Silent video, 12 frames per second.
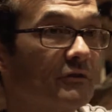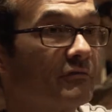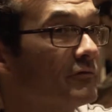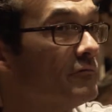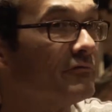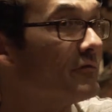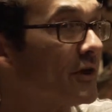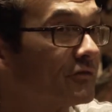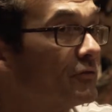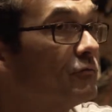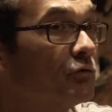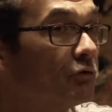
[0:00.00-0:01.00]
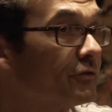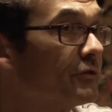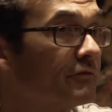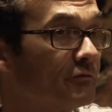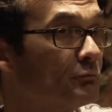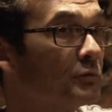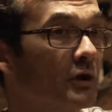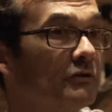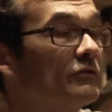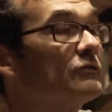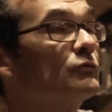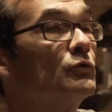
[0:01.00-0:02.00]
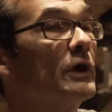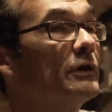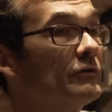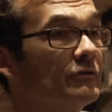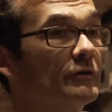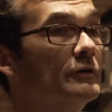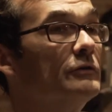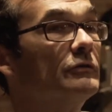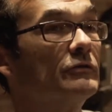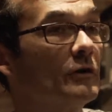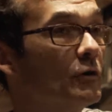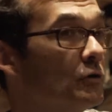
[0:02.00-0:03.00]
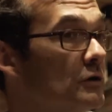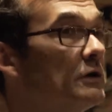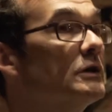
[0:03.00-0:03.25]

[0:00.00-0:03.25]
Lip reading: different festivals, different places around the city. So,